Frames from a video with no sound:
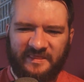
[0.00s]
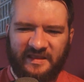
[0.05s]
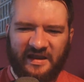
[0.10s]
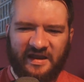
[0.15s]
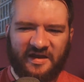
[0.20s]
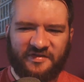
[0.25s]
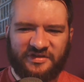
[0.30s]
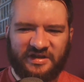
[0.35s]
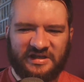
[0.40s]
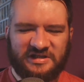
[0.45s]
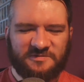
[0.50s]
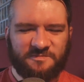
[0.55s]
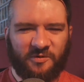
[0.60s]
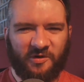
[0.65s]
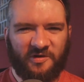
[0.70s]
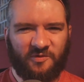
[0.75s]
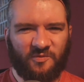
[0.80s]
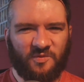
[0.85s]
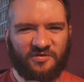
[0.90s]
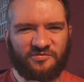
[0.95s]
at this
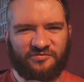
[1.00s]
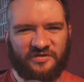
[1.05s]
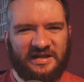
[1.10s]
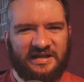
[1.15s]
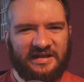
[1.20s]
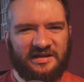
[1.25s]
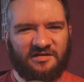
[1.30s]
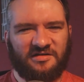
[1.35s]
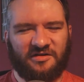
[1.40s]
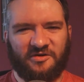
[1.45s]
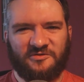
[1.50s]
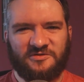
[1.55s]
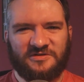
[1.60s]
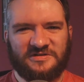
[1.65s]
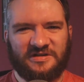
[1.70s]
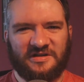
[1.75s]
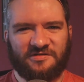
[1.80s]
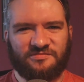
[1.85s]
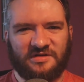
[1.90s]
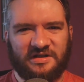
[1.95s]
point, we're really close
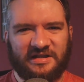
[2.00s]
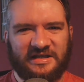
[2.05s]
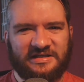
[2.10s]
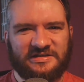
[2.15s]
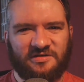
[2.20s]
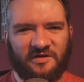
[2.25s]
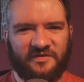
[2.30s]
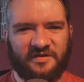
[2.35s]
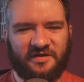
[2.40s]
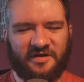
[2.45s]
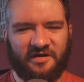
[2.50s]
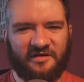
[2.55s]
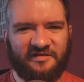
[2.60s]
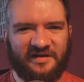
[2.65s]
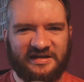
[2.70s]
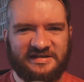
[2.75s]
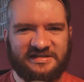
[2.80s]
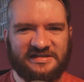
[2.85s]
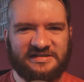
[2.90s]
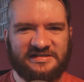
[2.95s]
to the release of the
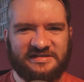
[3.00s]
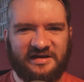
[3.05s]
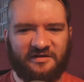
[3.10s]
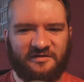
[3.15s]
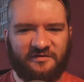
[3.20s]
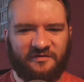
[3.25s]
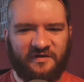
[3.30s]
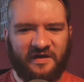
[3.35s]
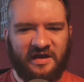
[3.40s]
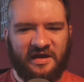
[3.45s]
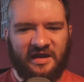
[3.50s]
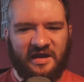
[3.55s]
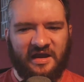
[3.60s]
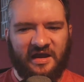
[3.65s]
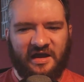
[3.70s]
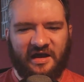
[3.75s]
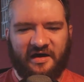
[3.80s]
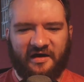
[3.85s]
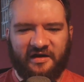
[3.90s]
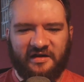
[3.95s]
Codex itself.
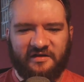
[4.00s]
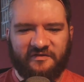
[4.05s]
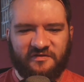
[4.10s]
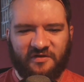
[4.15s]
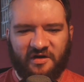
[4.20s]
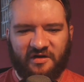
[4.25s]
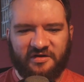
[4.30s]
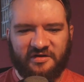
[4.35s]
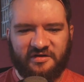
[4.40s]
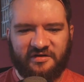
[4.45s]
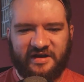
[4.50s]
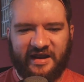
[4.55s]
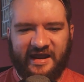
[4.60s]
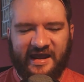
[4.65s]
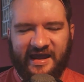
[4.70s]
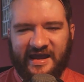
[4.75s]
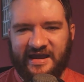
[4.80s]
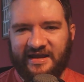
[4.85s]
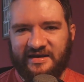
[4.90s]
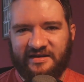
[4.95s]
I have not heard
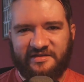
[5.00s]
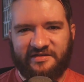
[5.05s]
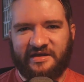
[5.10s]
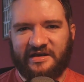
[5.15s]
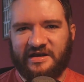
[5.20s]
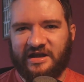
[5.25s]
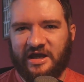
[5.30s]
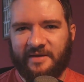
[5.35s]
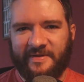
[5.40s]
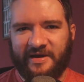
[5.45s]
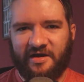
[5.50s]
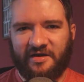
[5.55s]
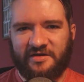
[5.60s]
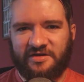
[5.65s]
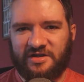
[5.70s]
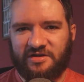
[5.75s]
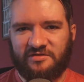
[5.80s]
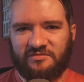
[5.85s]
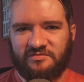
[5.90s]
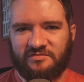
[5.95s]
anything about a
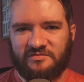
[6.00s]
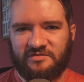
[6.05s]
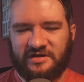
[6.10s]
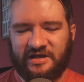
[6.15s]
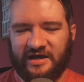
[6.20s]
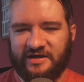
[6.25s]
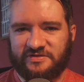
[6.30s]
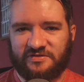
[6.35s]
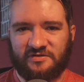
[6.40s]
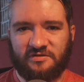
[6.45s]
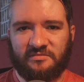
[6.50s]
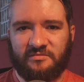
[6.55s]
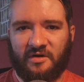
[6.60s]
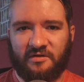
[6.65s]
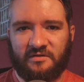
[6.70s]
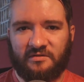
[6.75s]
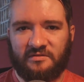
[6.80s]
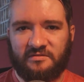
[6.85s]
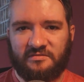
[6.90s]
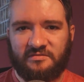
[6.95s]
new Ghazghkull
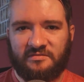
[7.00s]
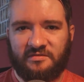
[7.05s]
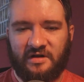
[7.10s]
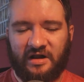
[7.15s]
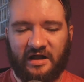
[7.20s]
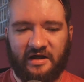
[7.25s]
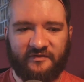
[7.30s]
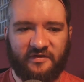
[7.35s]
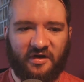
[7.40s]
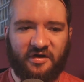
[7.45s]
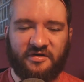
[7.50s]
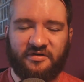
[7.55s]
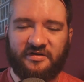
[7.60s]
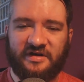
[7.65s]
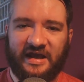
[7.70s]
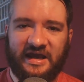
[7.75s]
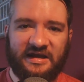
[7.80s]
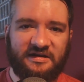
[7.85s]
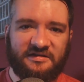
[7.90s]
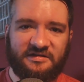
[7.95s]
model. I've not heard
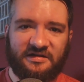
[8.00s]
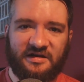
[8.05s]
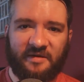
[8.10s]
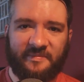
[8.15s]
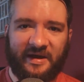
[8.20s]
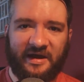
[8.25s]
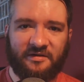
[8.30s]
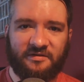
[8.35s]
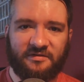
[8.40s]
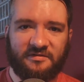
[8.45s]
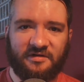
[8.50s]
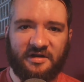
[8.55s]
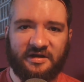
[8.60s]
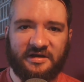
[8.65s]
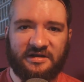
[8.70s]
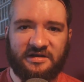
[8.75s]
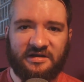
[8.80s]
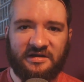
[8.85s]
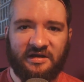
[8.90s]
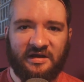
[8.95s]
anything about
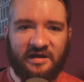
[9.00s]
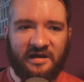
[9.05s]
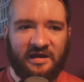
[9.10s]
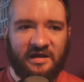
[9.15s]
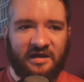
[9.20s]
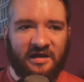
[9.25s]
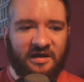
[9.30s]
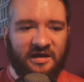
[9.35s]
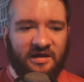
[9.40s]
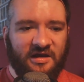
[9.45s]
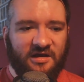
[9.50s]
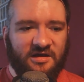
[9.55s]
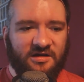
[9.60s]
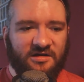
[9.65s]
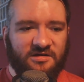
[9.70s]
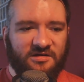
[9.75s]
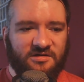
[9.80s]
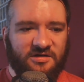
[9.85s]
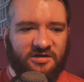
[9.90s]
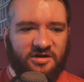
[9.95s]
like
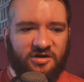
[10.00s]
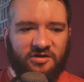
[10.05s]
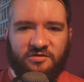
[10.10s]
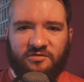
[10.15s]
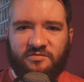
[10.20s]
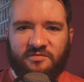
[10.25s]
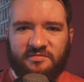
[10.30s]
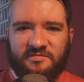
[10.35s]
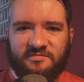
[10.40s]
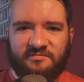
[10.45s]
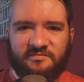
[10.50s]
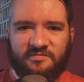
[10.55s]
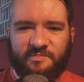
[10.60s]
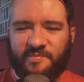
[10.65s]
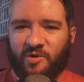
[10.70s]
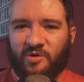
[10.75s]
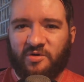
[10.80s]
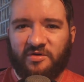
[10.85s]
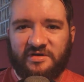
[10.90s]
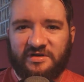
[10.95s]
new
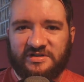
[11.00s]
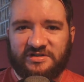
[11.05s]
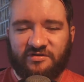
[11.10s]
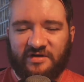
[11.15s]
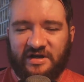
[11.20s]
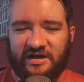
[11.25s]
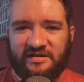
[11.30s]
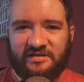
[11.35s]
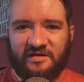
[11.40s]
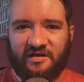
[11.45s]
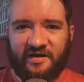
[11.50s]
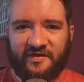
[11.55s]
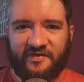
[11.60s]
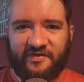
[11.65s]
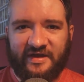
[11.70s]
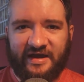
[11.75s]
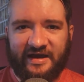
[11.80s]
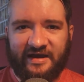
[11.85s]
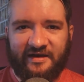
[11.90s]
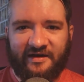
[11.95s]
Boyz or anything like
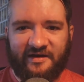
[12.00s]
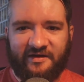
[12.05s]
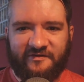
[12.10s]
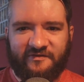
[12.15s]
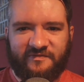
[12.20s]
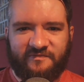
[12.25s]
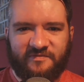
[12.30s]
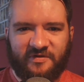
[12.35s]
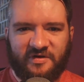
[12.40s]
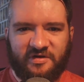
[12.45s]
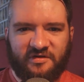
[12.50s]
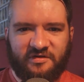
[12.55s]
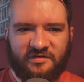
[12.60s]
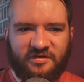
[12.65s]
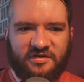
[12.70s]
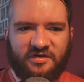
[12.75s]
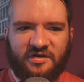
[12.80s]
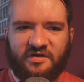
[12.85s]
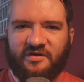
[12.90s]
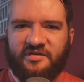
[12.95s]
that. I've heard
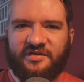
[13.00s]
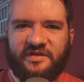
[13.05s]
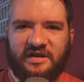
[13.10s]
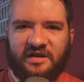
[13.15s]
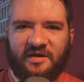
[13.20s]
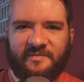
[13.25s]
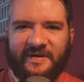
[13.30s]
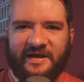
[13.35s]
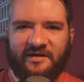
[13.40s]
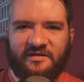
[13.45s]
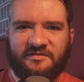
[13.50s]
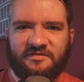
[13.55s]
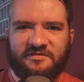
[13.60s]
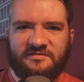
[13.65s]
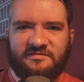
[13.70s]
nothing about